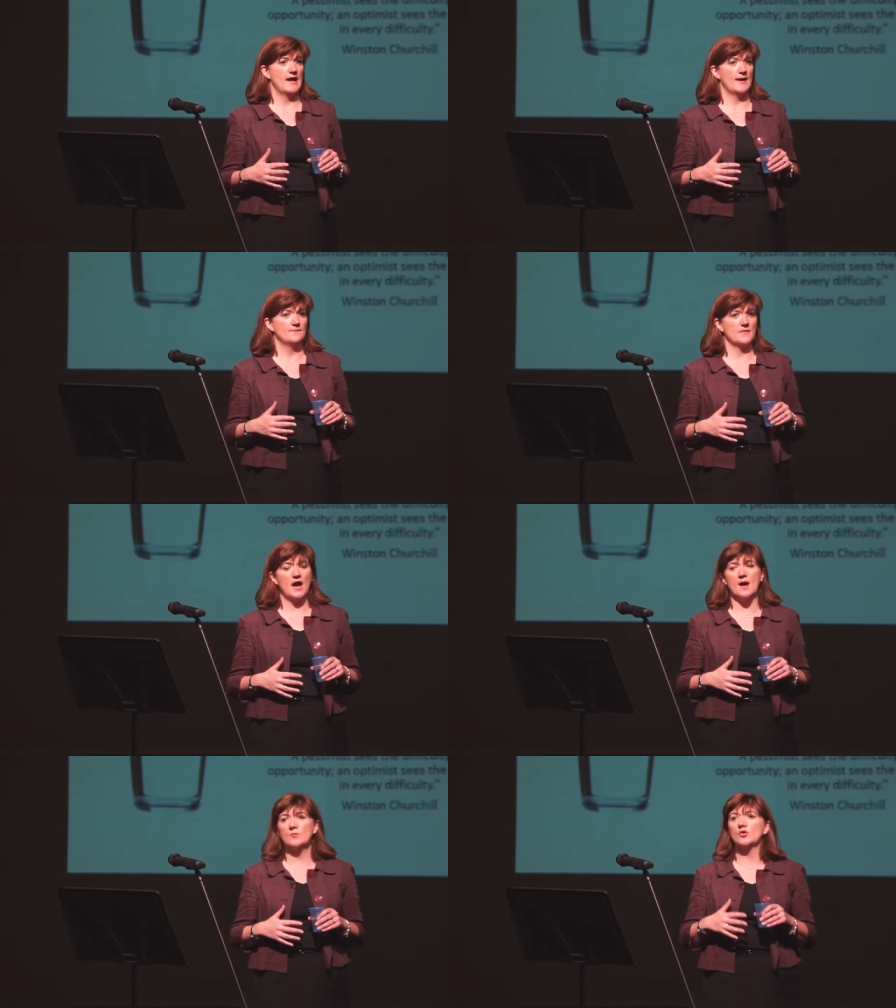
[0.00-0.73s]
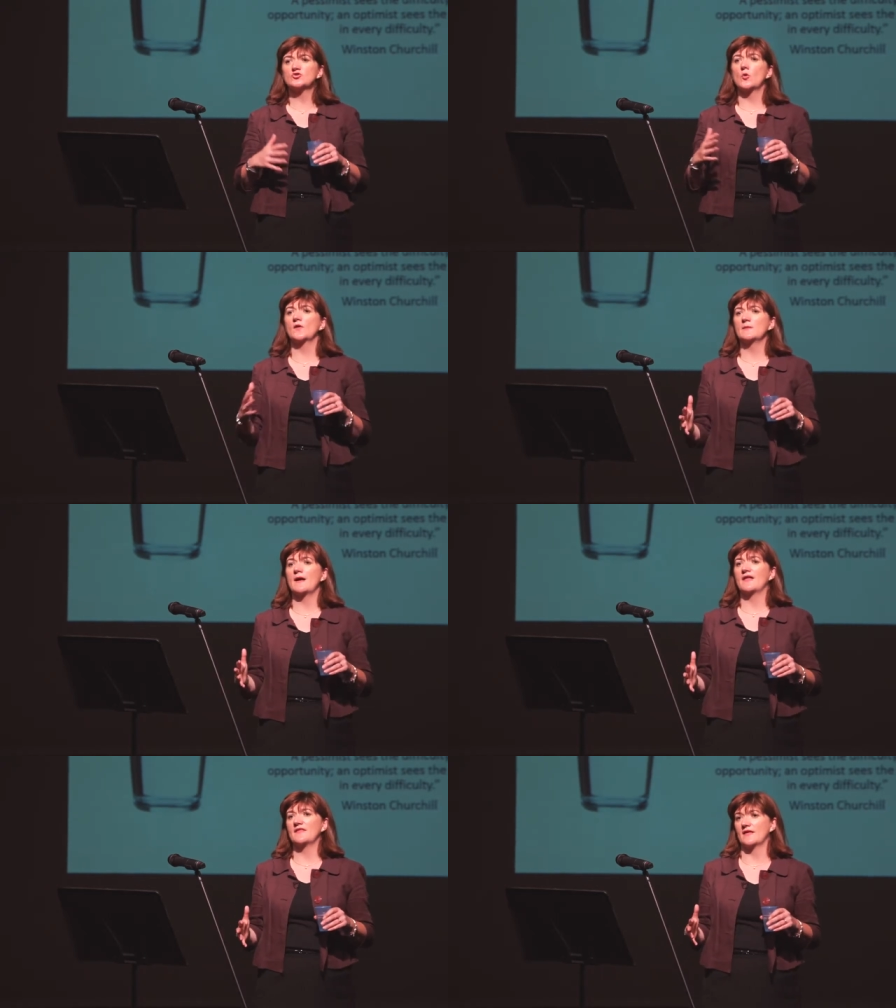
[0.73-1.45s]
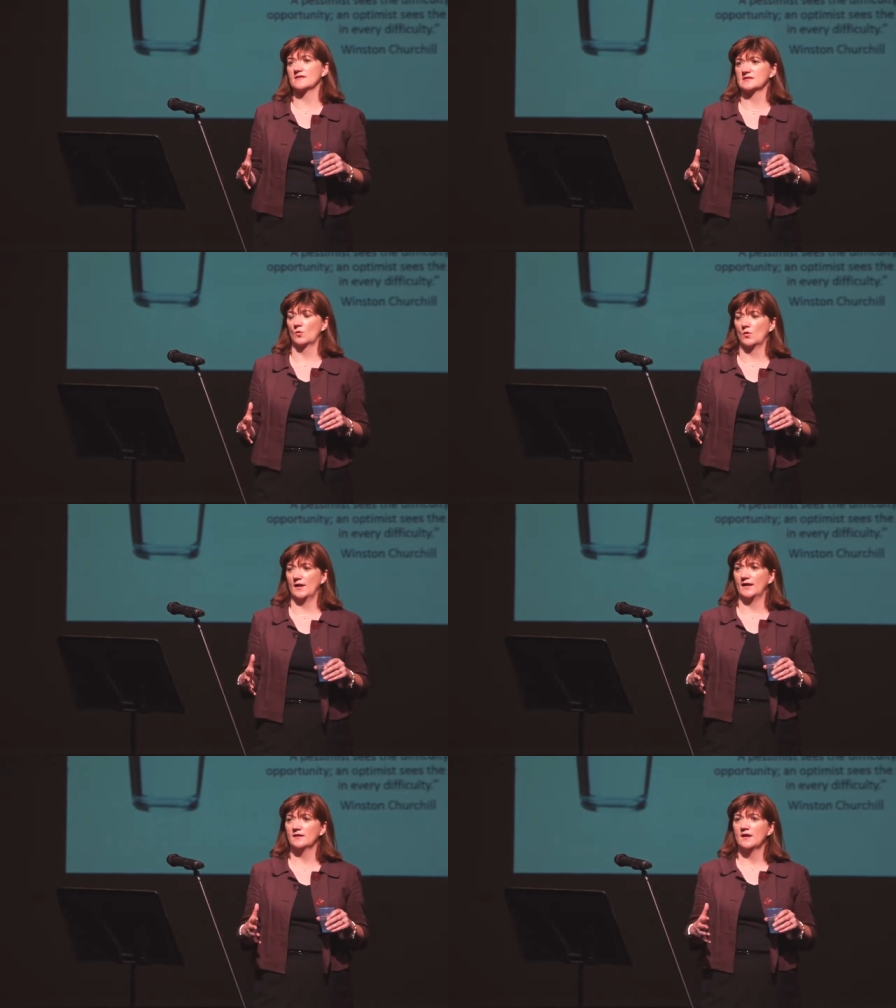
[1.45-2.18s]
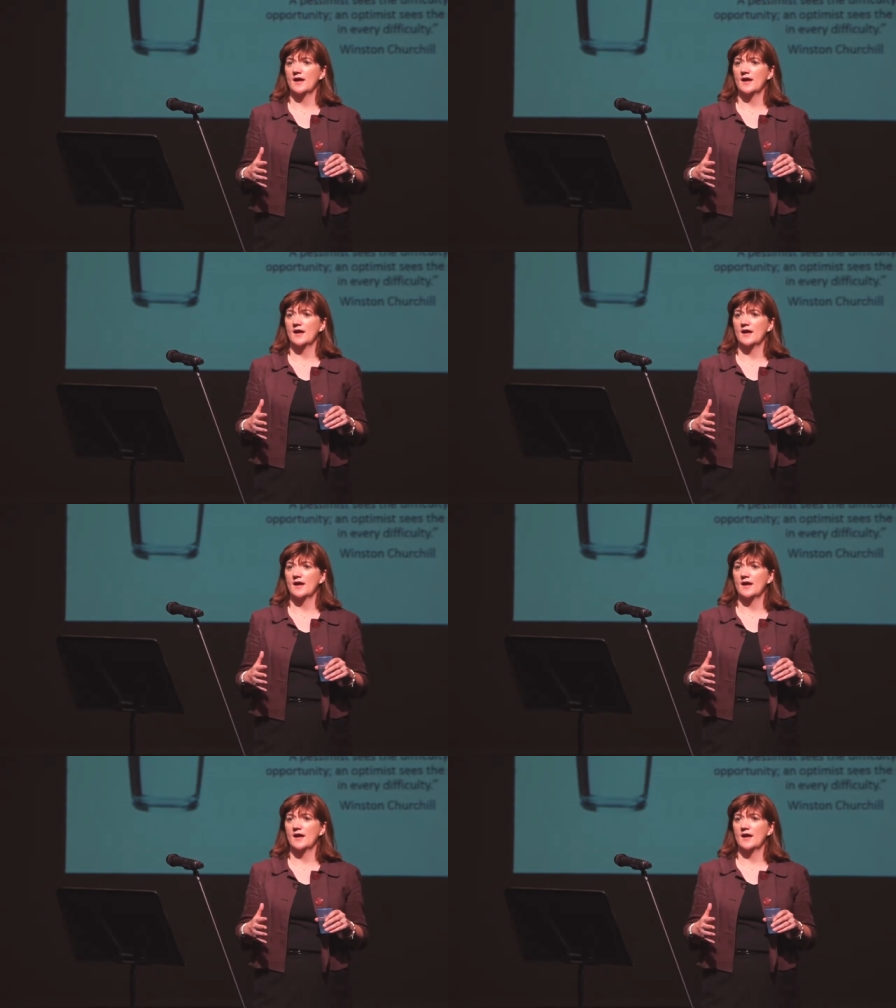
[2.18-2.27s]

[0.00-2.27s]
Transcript: I'm not talking about that this morning.